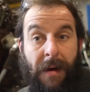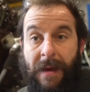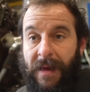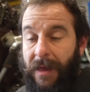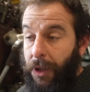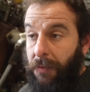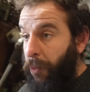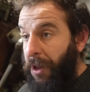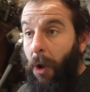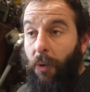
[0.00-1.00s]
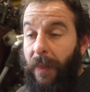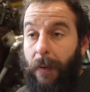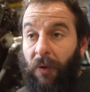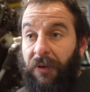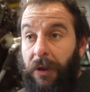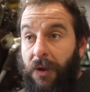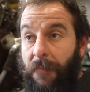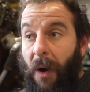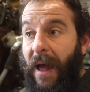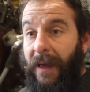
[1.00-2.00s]
Maybe it just was old and they wanted a new
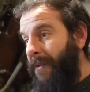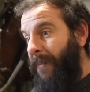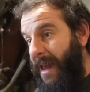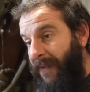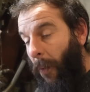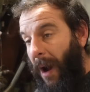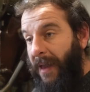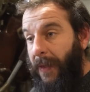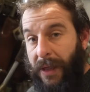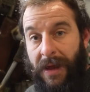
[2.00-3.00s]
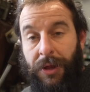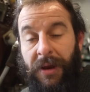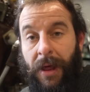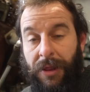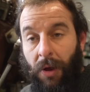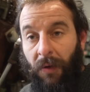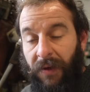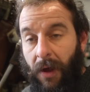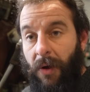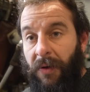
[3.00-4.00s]
bike. But either way, this engine has not
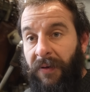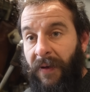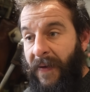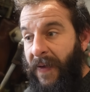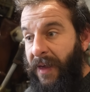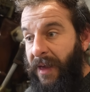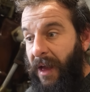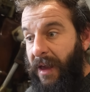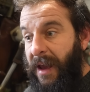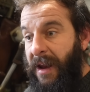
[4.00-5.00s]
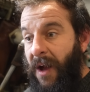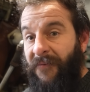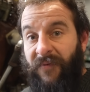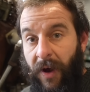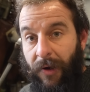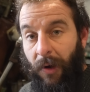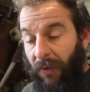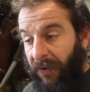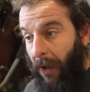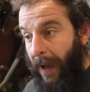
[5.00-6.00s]
turned in a very
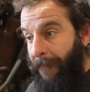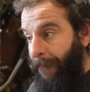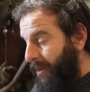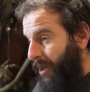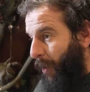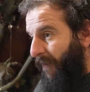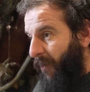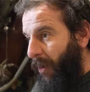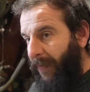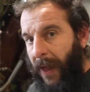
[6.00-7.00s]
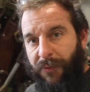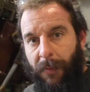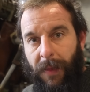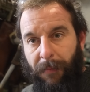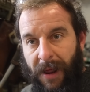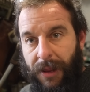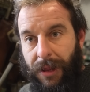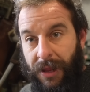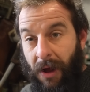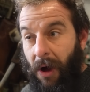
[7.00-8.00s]
long time. So I feel like that's probably the place
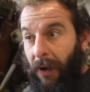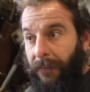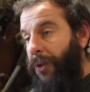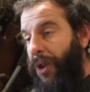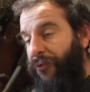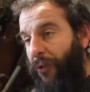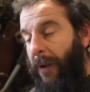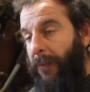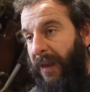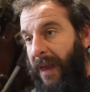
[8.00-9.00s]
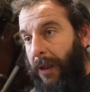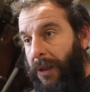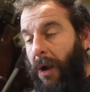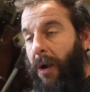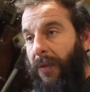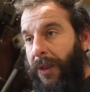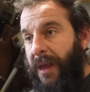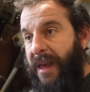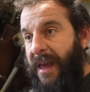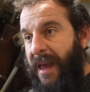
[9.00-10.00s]
to start. Just try with a kickstart and
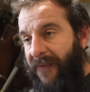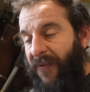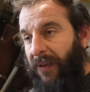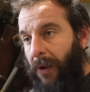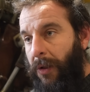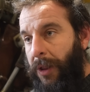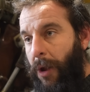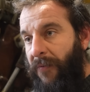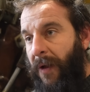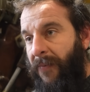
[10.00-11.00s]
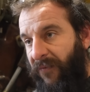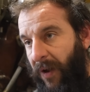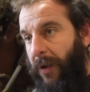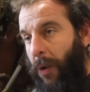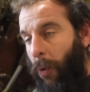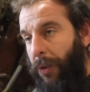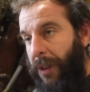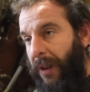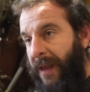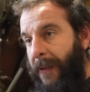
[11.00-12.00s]
see if it turns over very
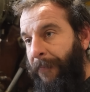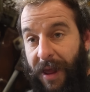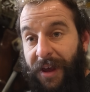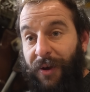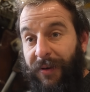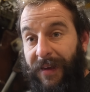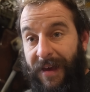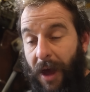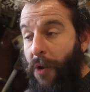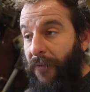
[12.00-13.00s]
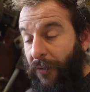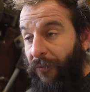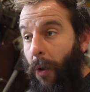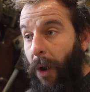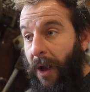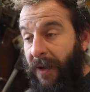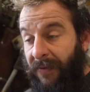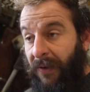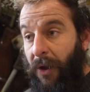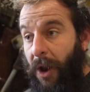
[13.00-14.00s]
cautiously. It could kick over and roll
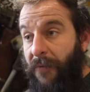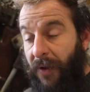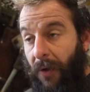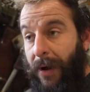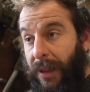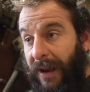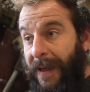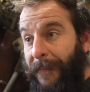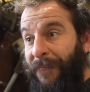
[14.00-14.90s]
and turn over nicely.